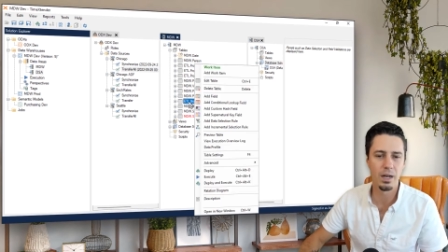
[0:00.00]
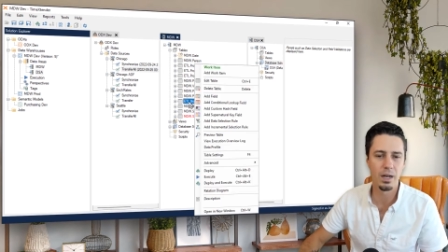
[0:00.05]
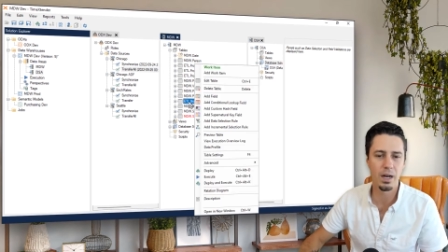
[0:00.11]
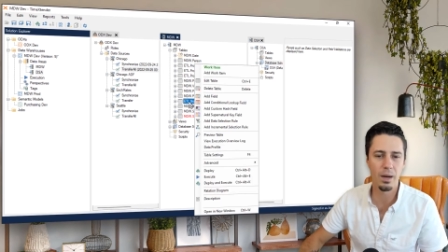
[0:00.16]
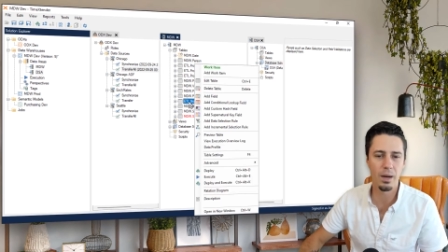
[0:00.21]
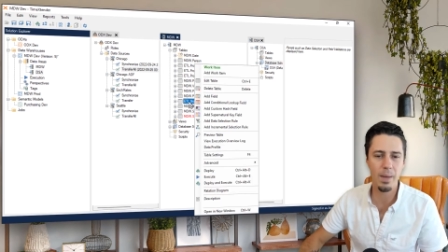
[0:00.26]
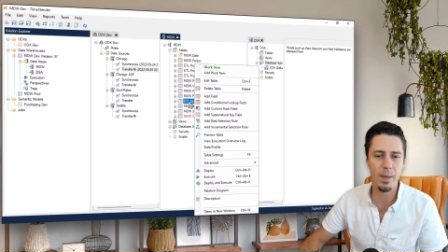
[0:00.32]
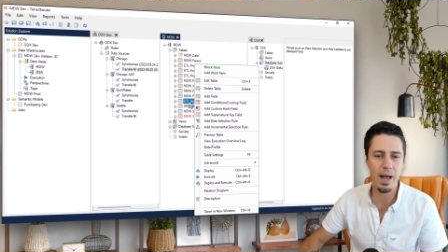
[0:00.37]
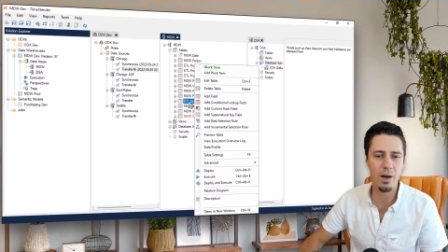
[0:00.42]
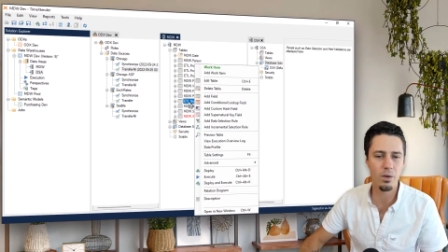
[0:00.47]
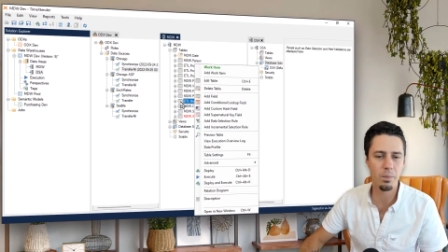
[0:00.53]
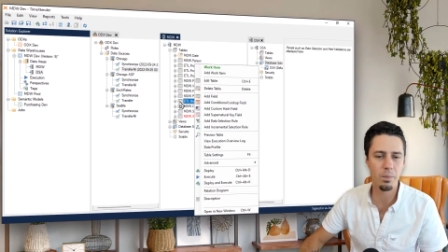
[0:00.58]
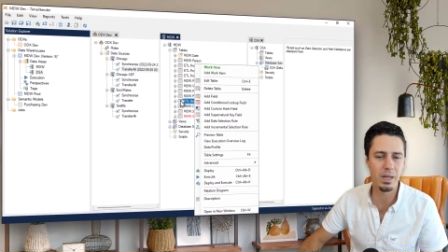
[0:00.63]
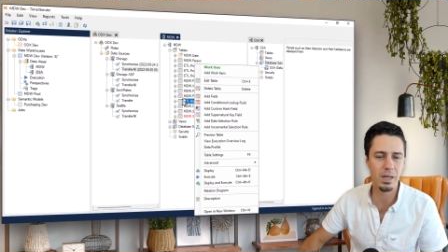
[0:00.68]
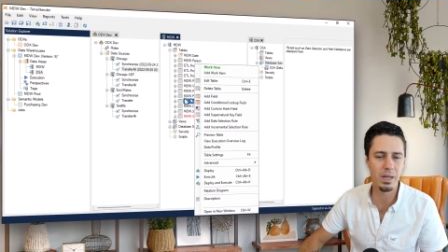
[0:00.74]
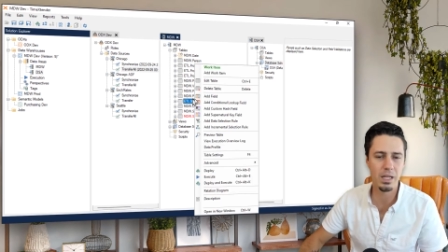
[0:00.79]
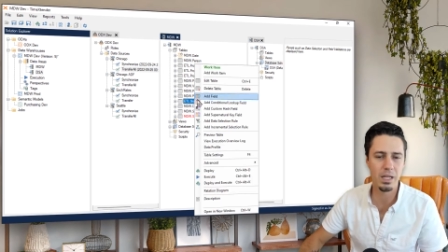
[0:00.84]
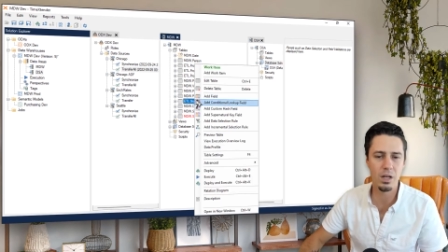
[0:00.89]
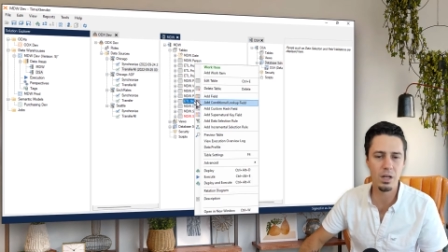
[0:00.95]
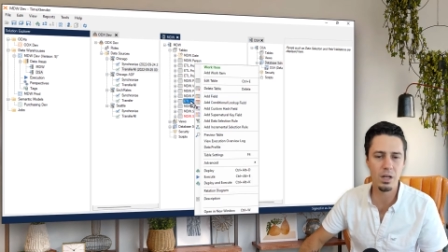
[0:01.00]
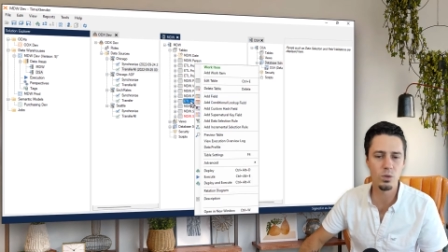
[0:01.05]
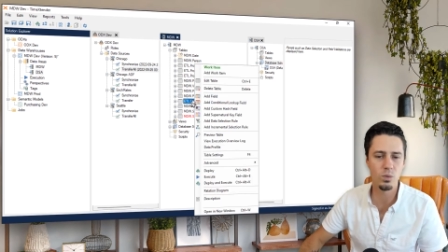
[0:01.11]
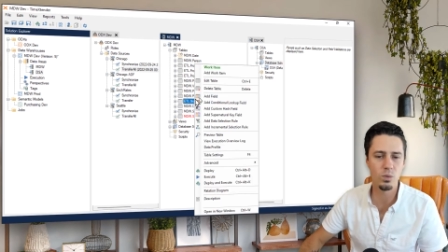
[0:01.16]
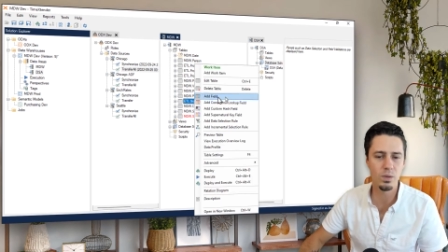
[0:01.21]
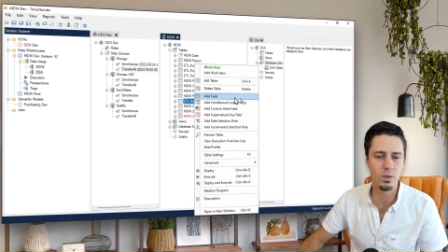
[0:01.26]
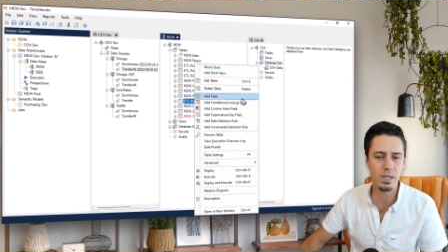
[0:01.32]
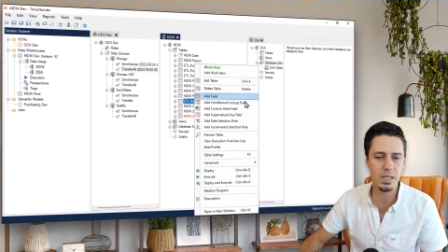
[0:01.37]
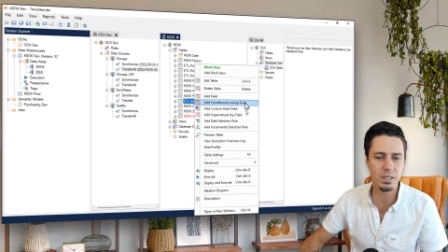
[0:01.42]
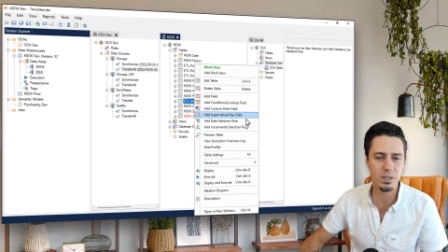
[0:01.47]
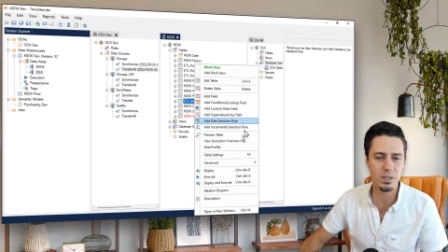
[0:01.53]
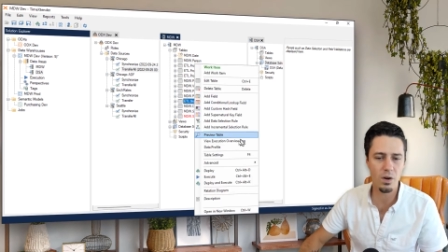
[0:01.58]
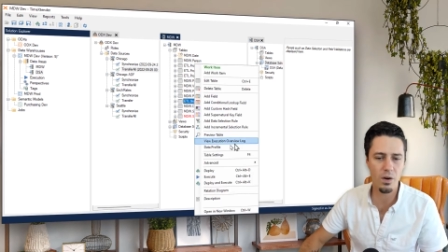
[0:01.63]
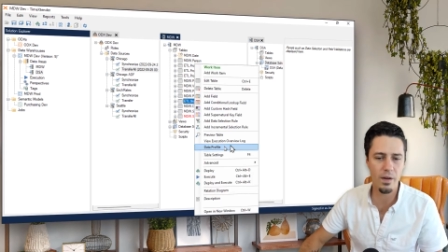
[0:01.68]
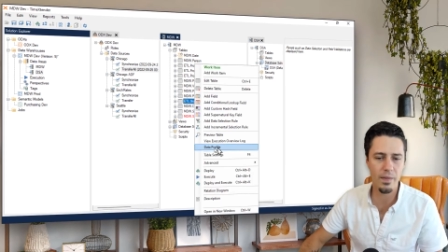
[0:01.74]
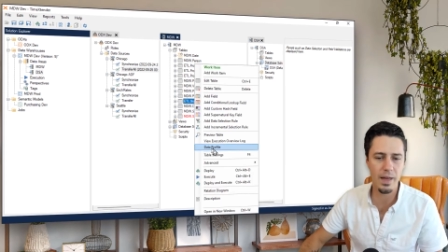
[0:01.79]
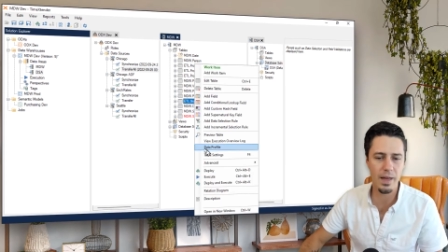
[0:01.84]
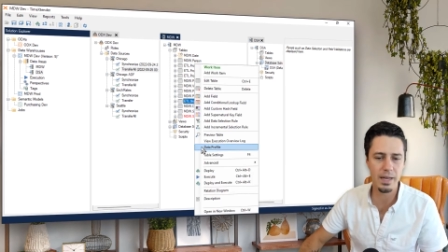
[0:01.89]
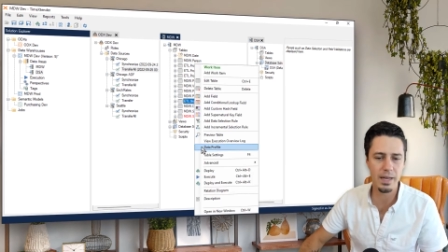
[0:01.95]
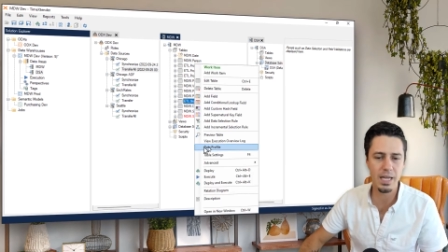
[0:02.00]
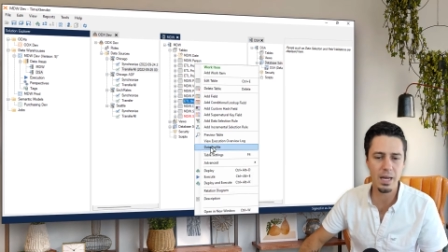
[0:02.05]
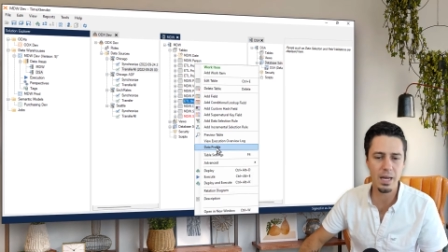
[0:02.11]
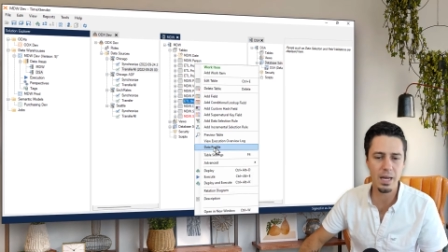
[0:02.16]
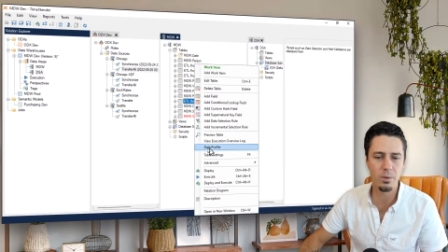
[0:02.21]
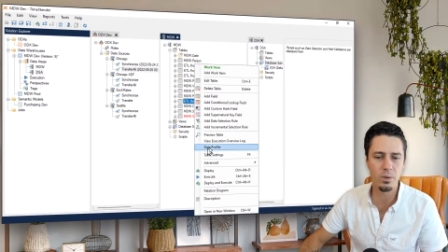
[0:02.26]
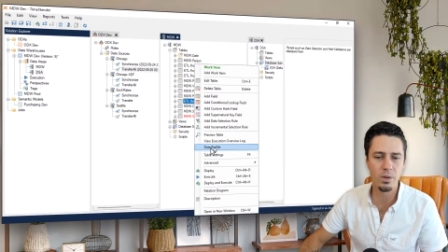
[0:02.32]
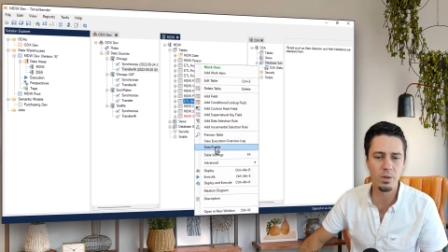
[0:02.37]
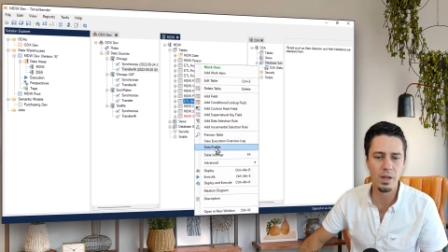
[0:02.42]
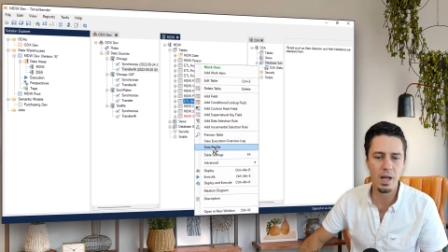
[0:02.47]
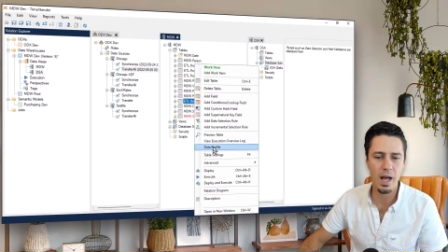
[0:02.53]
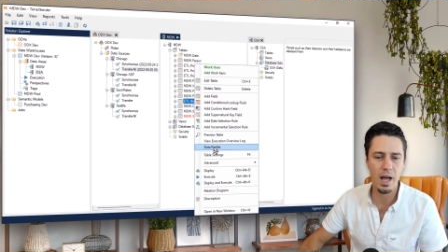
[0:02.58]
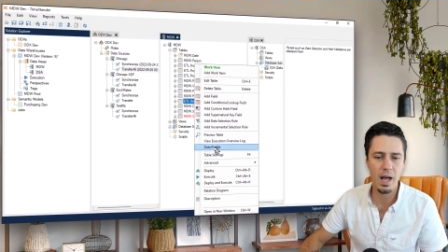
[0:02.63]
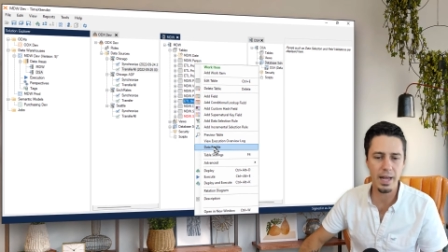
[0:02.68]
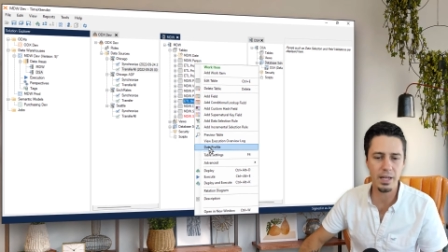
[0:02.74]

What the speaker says: How many uniques are on that table?